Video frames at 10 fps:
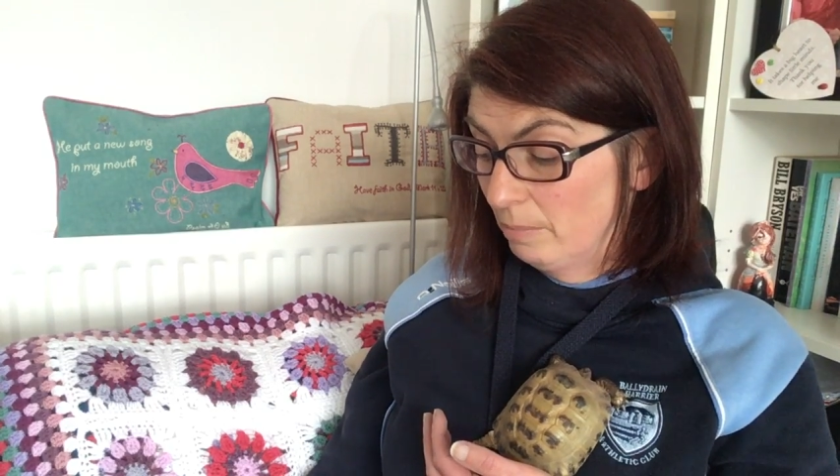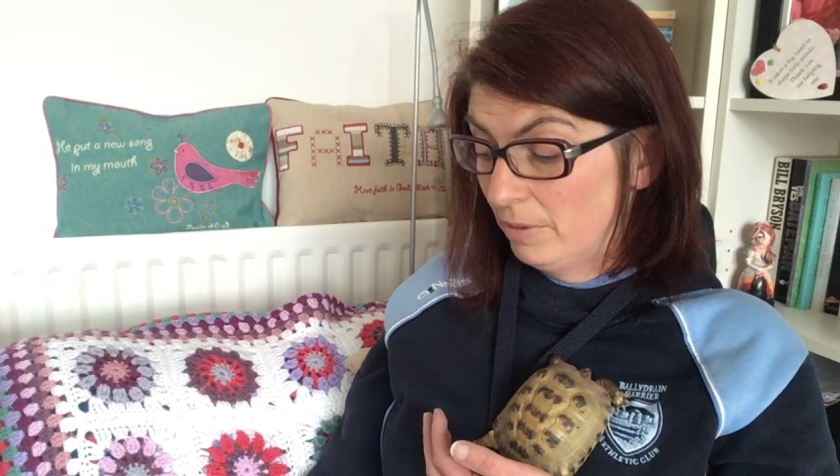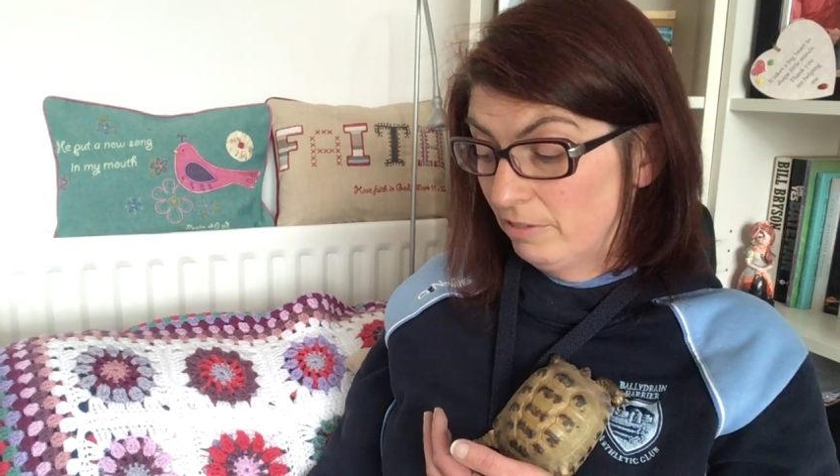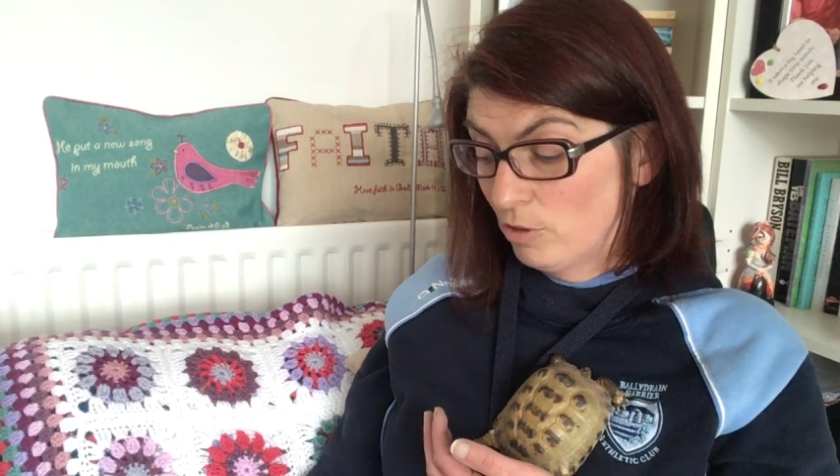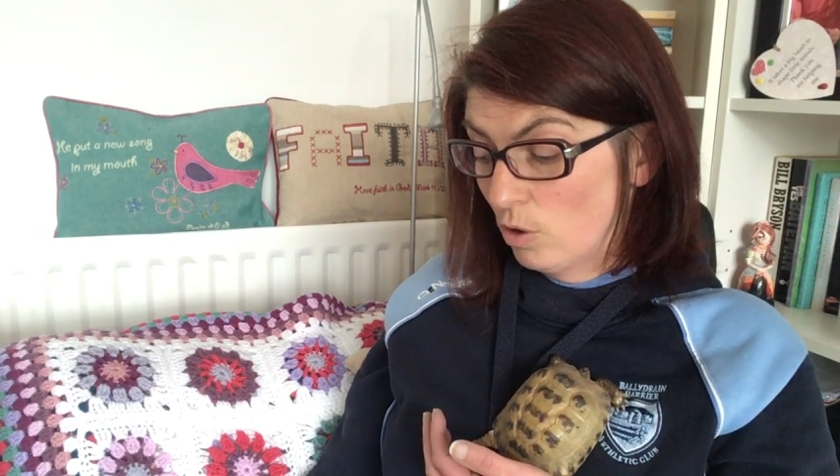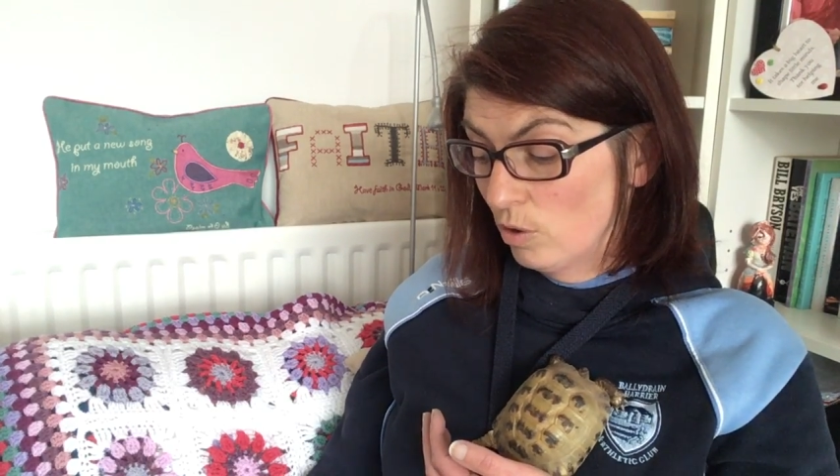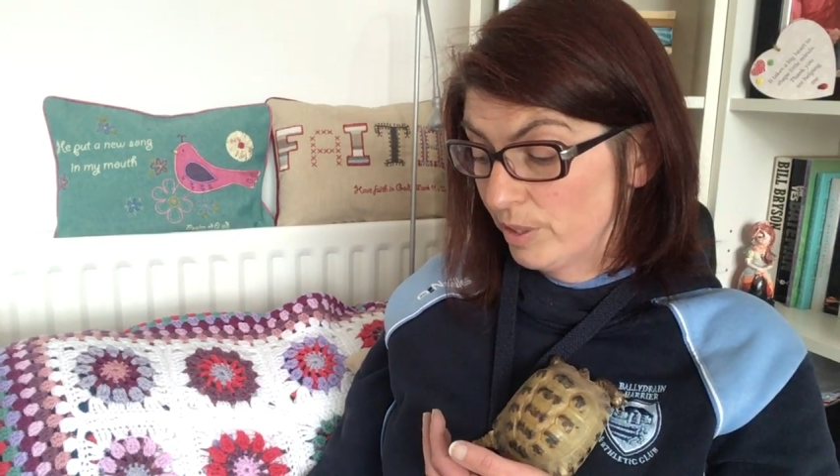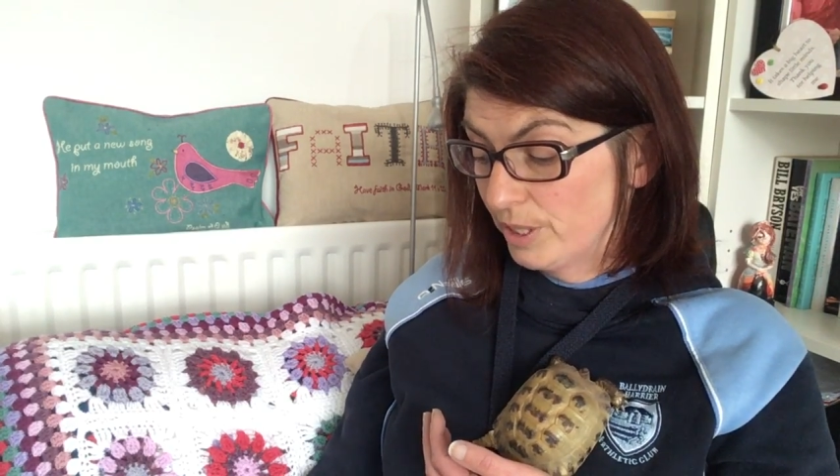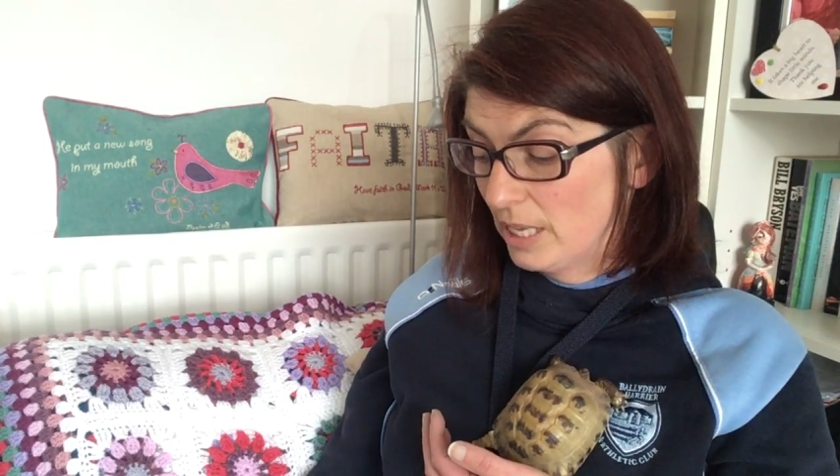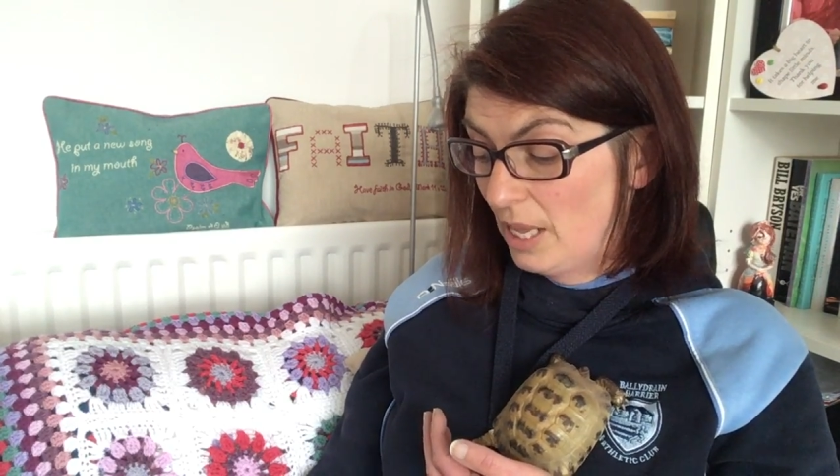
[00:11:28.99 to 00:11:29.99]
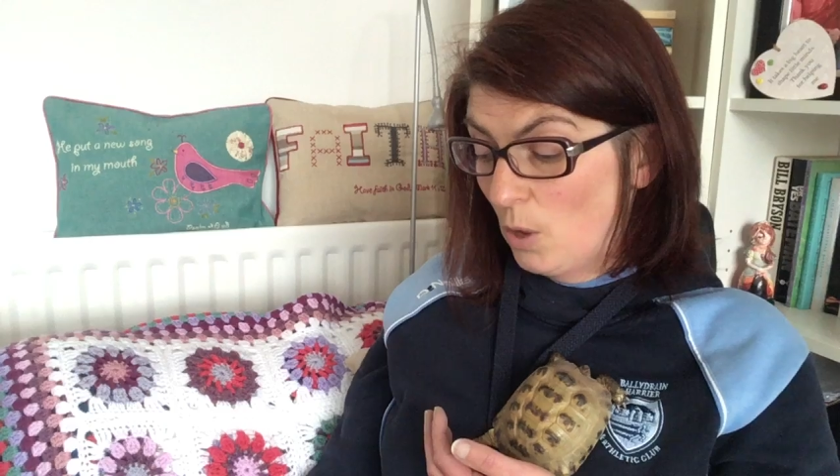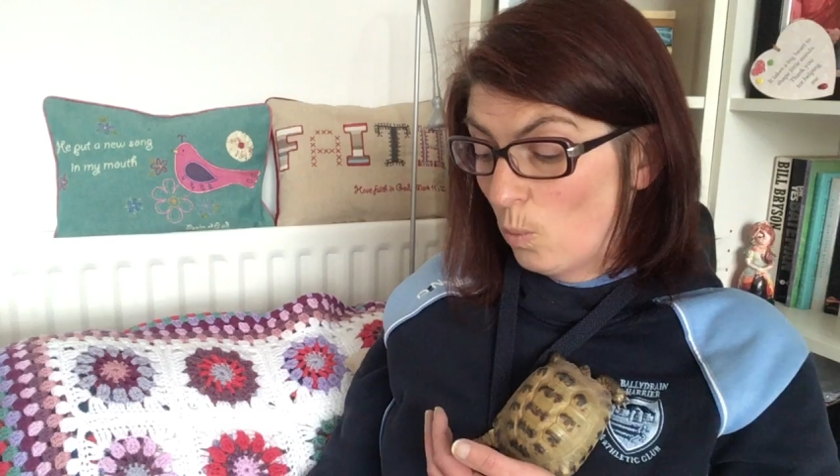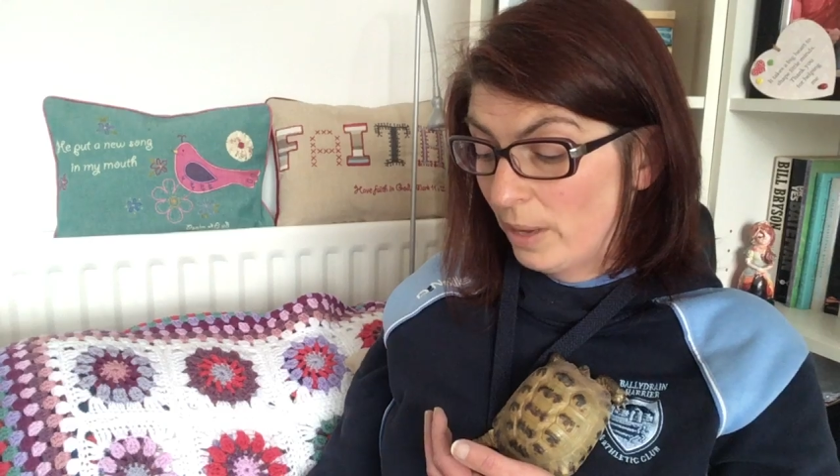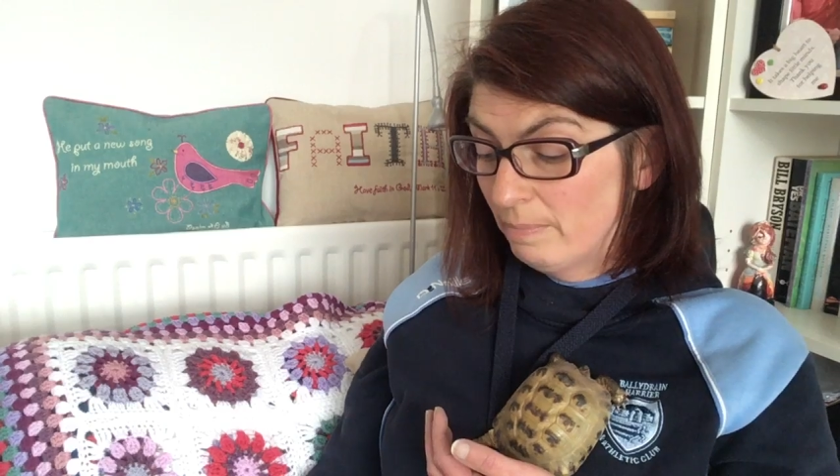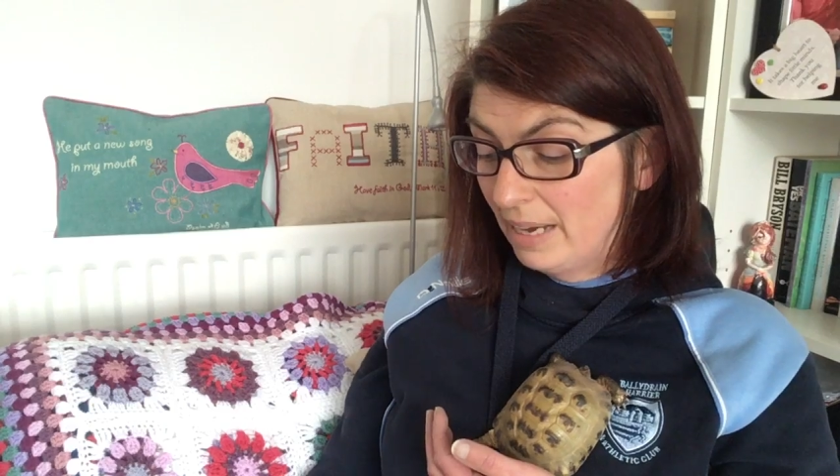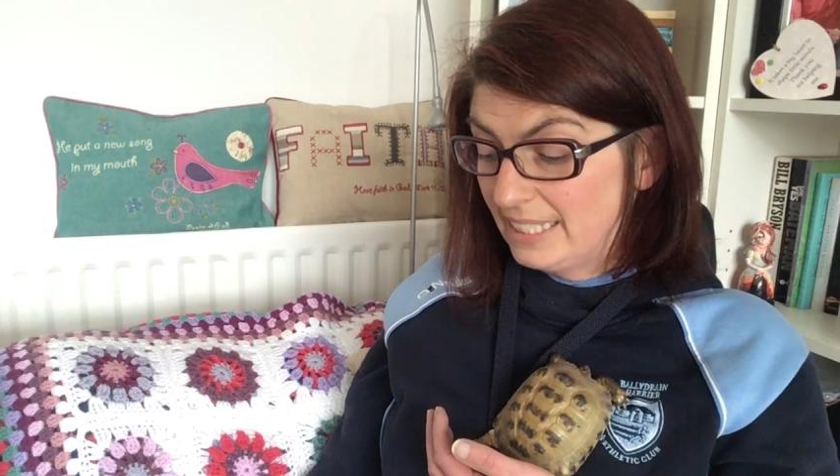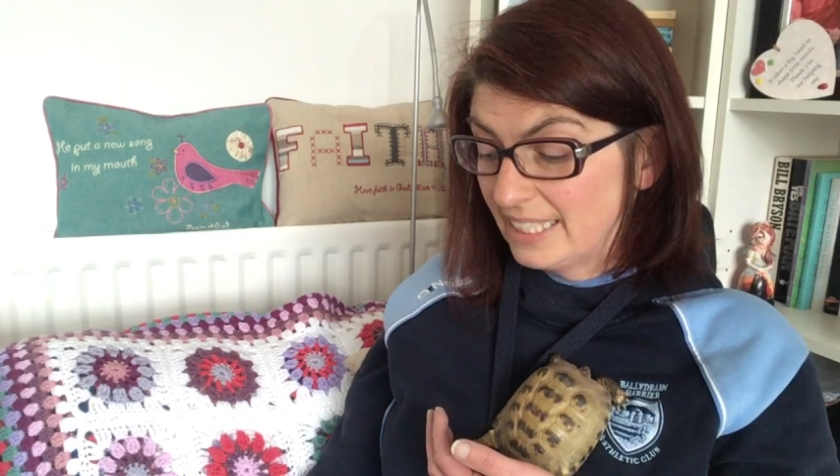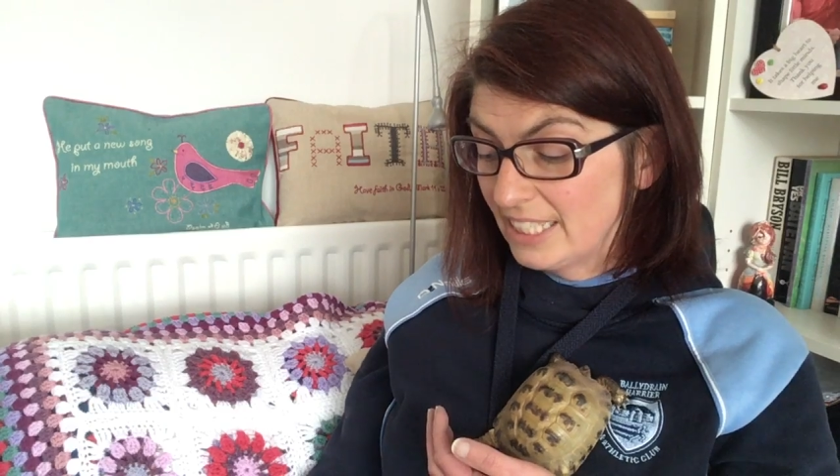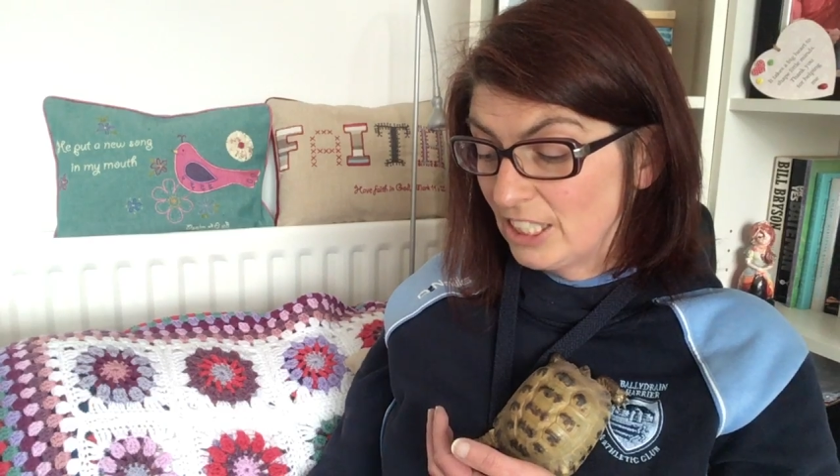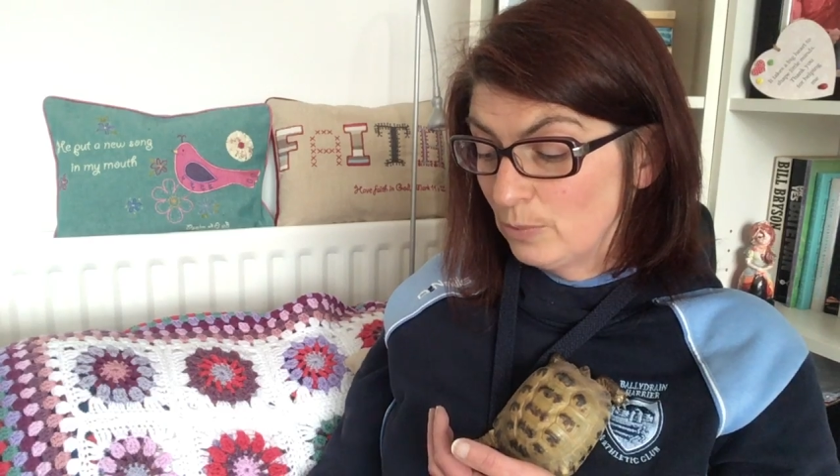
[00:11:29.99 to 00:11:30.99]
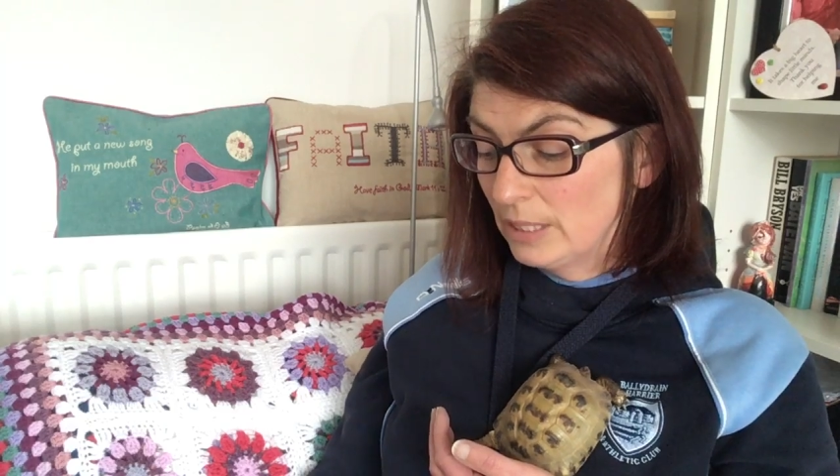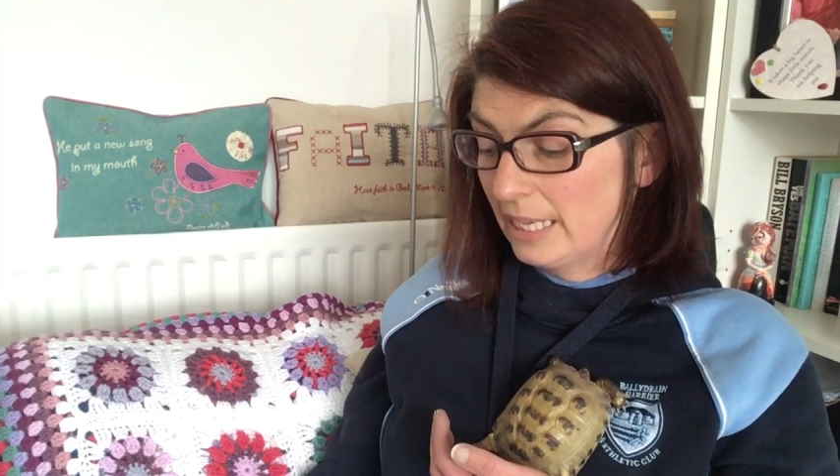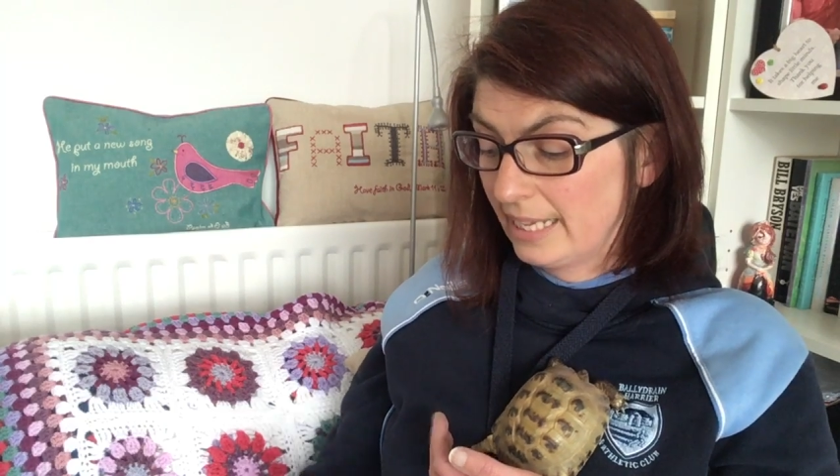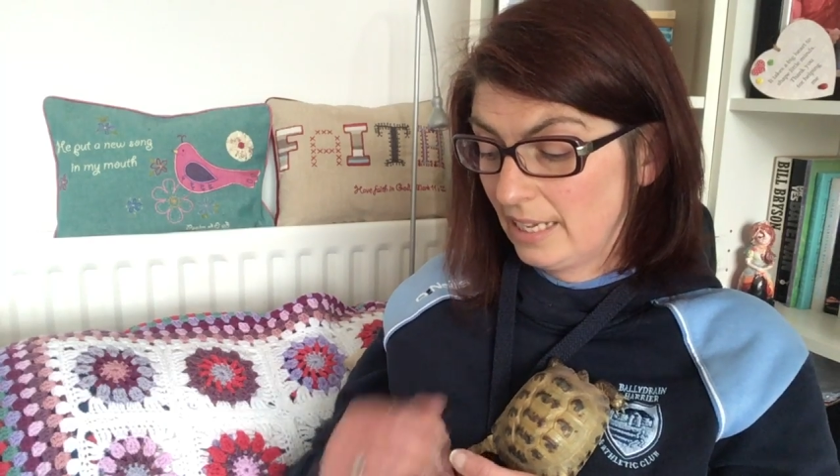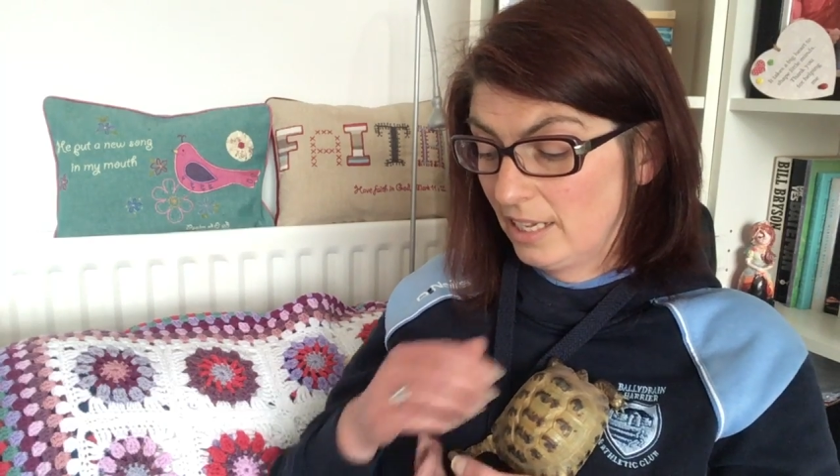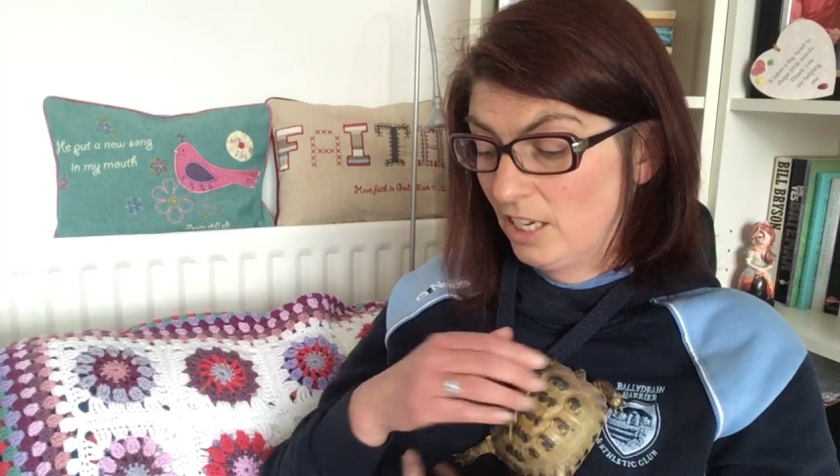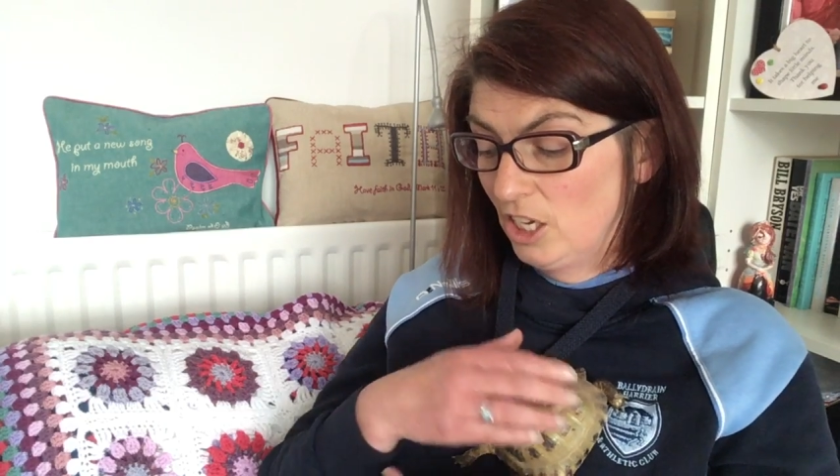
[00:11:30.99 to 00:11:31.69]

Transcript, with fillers: but of course, when my sister was little,